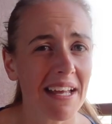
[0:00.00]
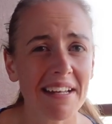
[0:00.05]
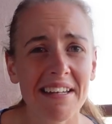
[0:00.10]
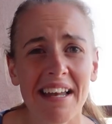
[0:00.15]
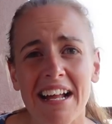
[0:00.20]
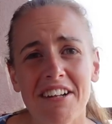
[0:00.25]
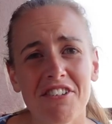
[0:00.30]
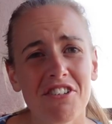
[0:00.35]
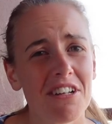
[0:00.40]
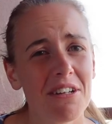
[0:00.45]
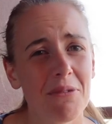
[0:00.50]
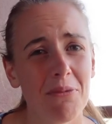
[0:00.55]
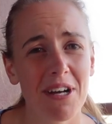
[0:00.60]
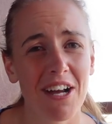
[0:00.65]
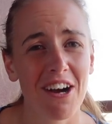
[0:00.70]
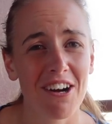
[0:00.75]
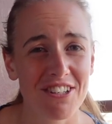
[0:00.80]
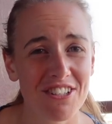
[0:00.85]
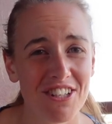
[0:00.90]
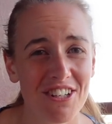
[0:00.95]
naturally,
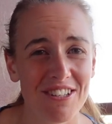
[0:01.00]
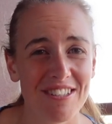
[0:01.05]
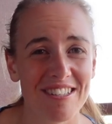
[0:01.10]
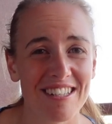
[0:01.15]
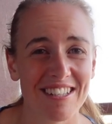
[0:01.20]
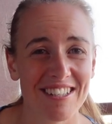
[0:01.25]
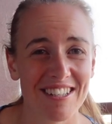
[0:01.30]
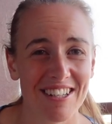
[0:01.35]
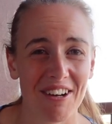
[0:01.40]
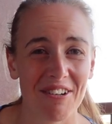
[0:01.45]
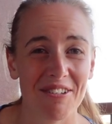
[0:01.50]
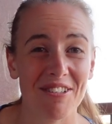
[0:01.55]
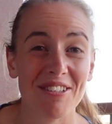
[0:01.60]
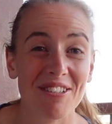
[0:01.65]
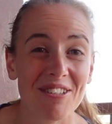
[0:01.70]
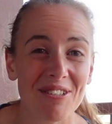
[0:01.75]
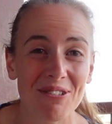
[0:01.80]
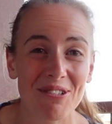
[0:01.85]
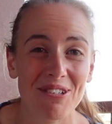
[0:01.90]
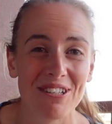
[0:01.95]
we are choosing to go
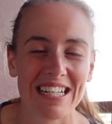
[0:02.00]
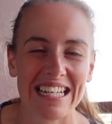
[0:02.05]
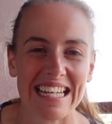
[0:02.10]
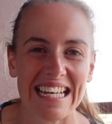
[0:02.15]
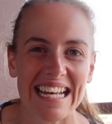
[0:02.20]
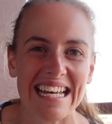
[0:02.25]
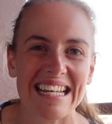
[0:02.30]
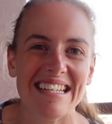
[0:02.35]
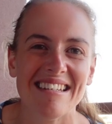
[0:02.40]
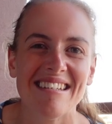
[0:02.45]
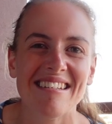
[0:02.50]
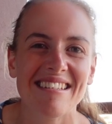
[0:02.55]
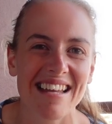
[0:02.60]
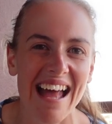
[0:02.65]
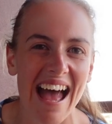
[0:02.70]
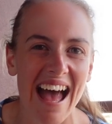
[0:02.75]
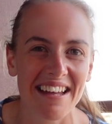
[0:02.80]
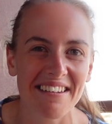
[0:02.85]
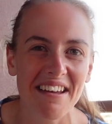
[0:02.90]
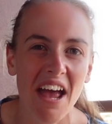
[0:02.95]
snorkeling
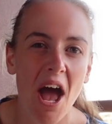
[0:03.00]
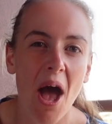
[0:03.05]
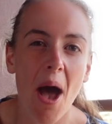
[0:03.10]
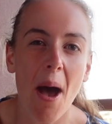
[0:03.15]
instead,